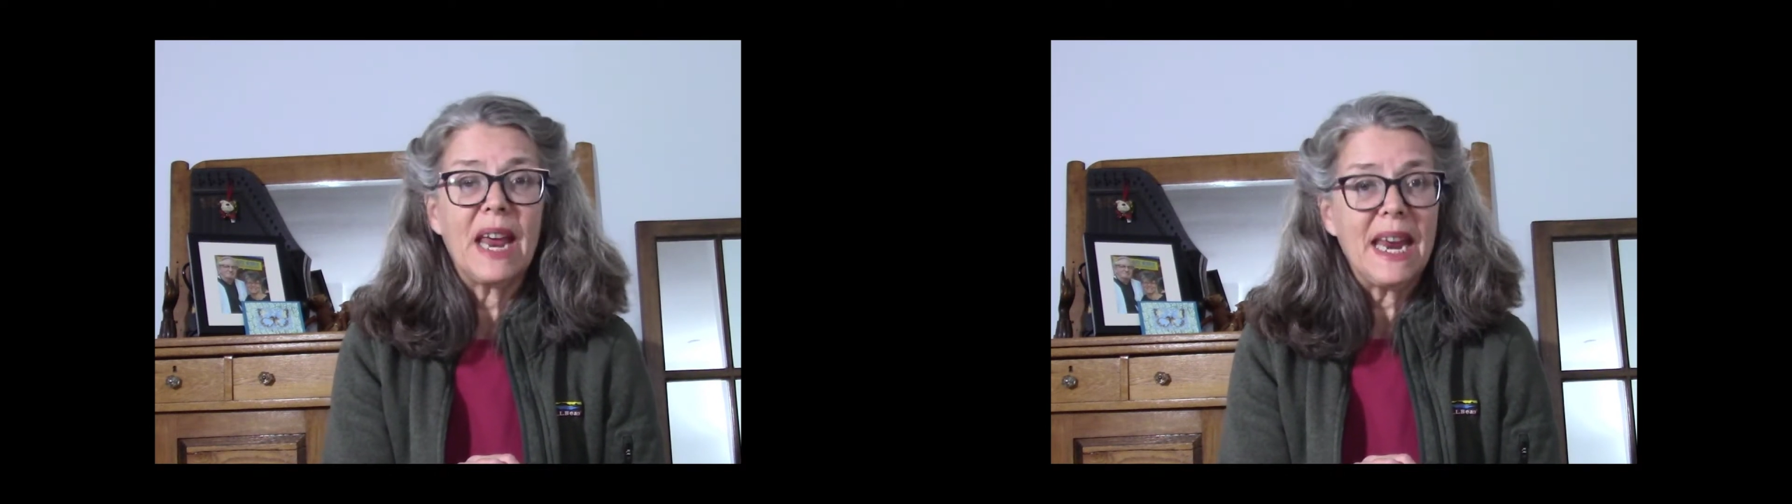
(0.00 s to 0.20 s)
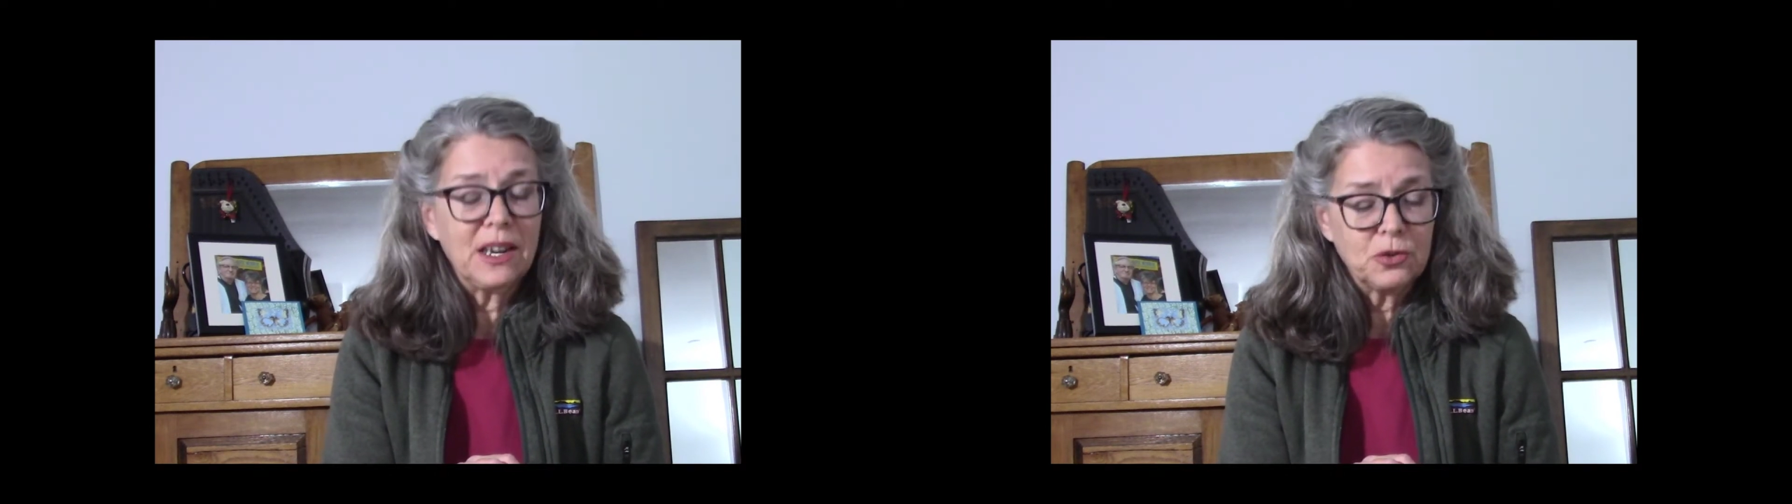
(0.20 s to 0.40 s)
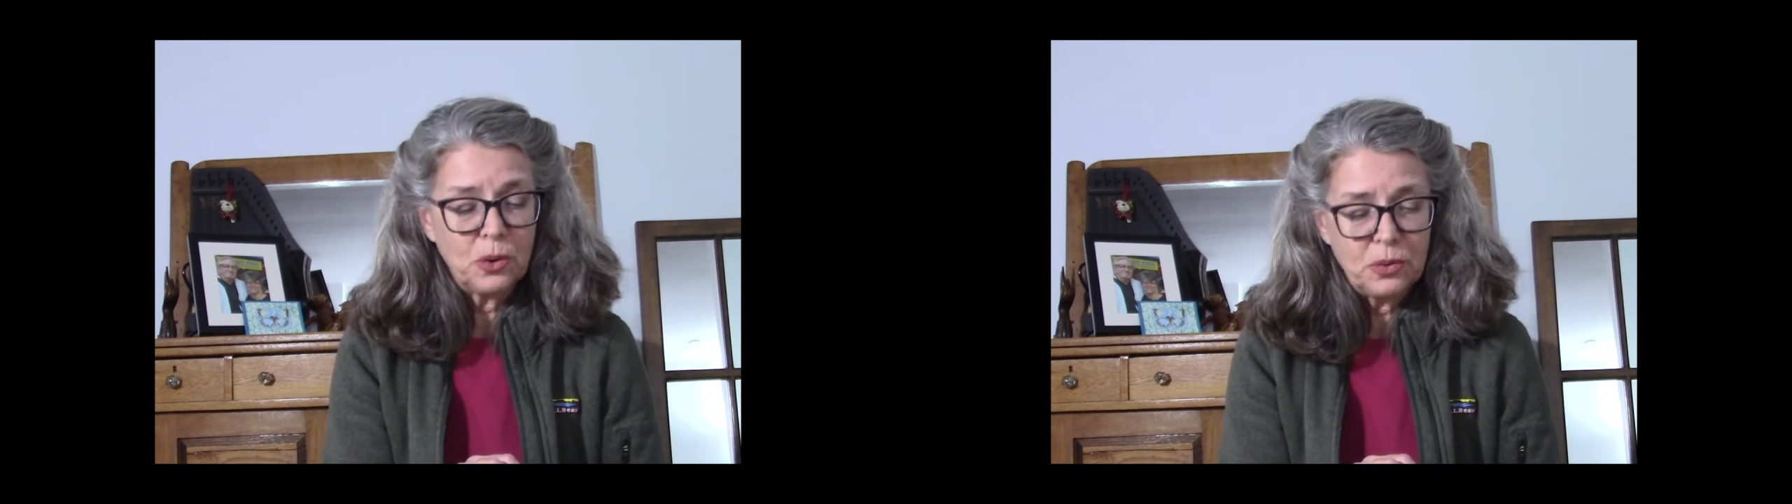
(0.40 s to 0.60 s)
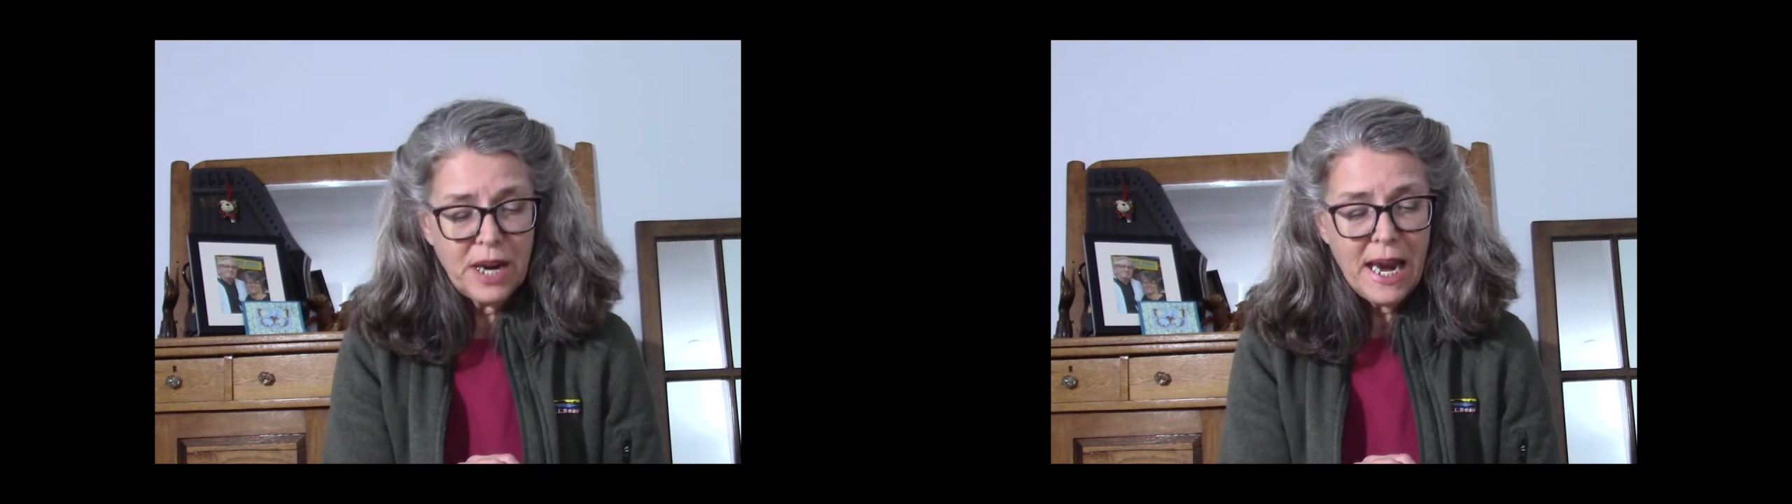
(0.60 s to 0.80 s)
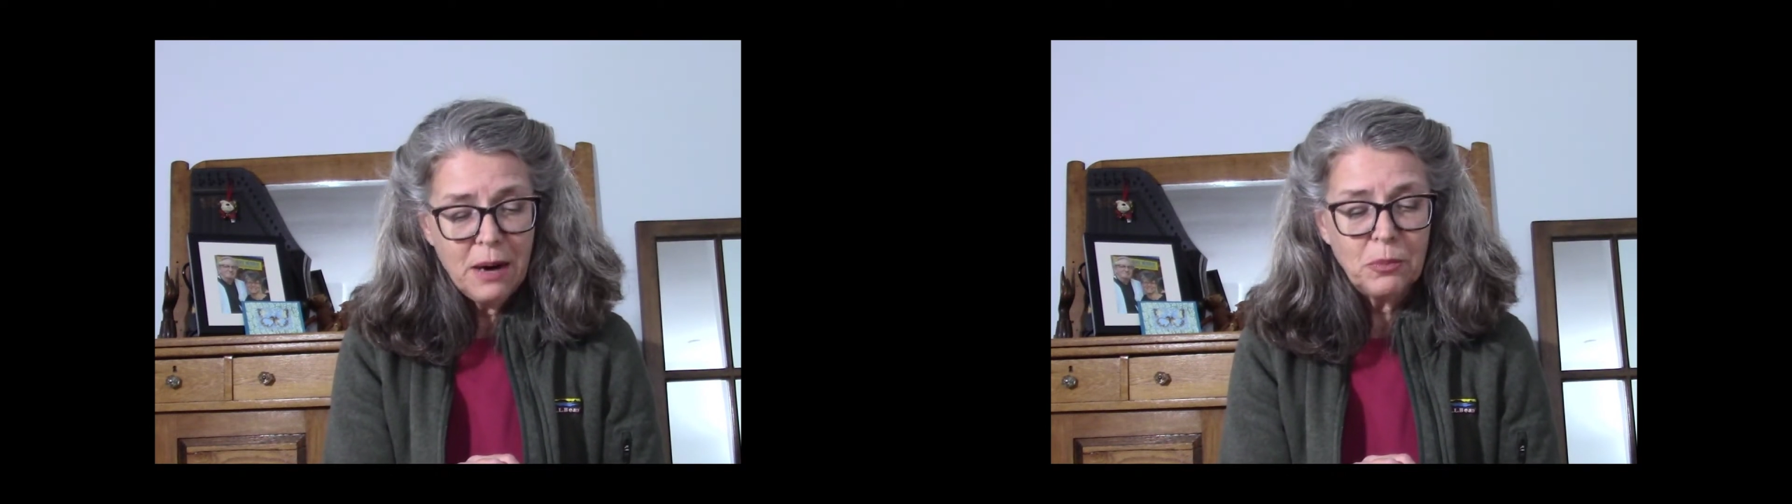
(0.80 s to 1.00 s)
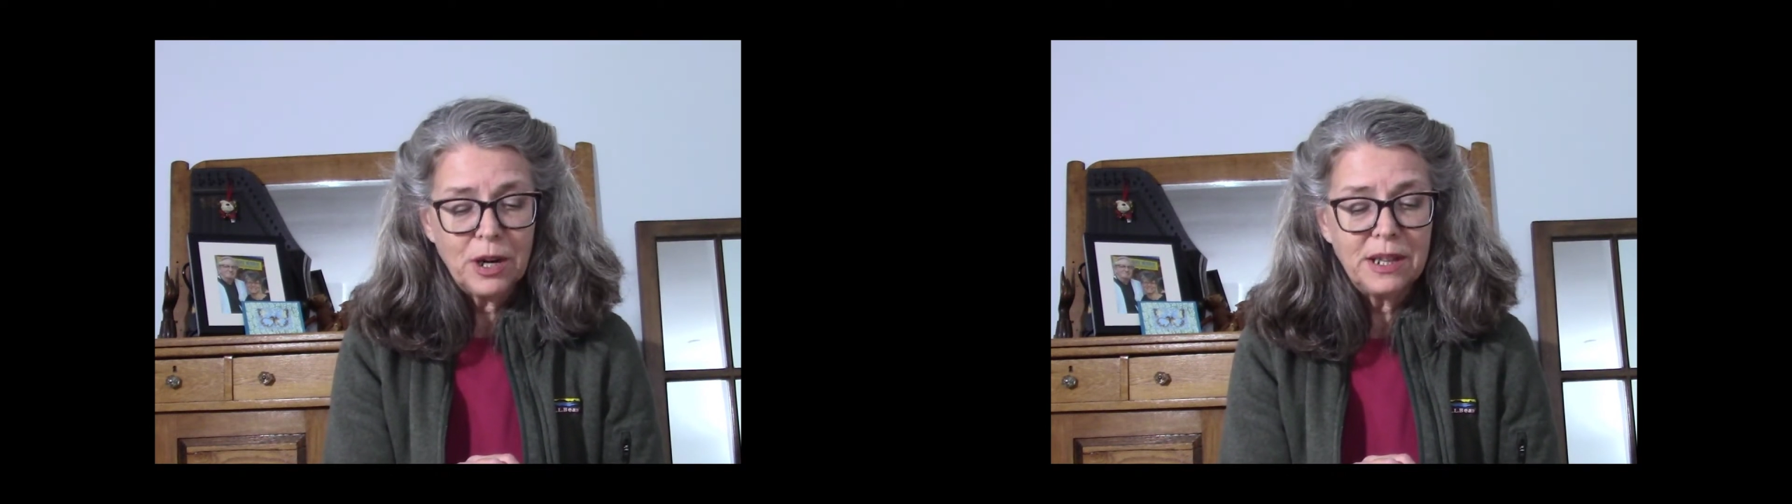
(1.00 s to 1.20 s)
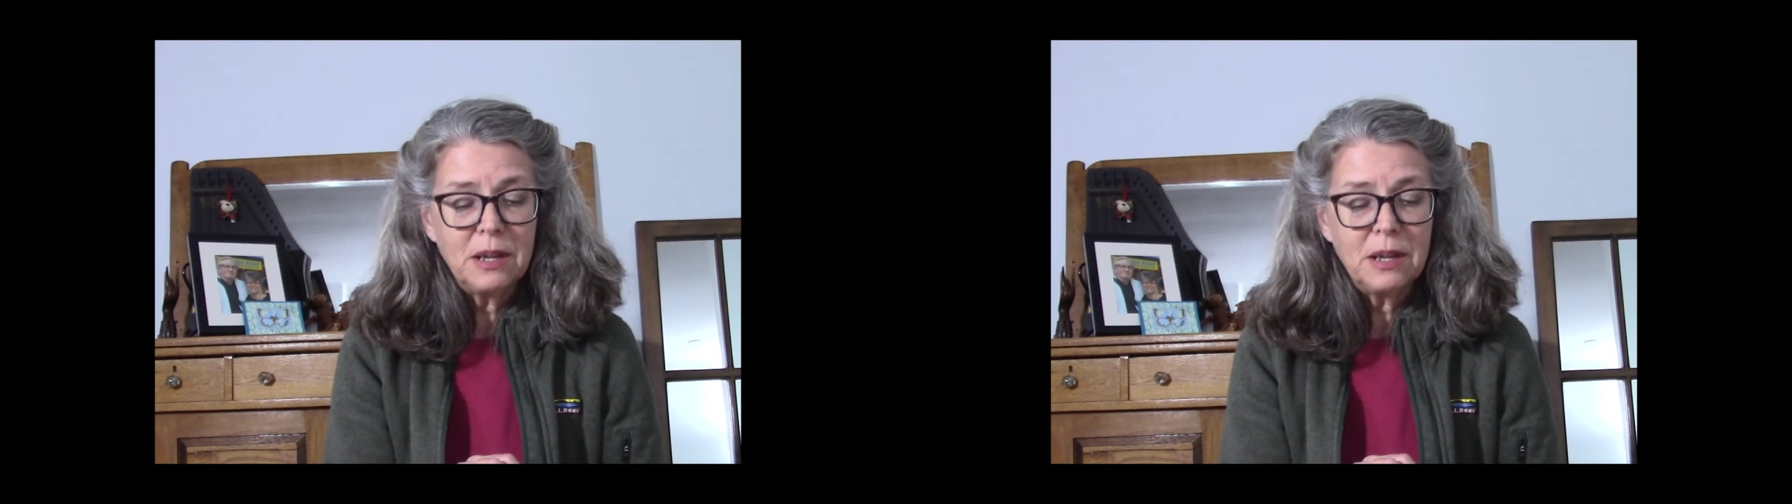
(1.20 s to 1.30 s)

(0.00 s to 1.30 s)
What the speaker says: Andrew Cameron,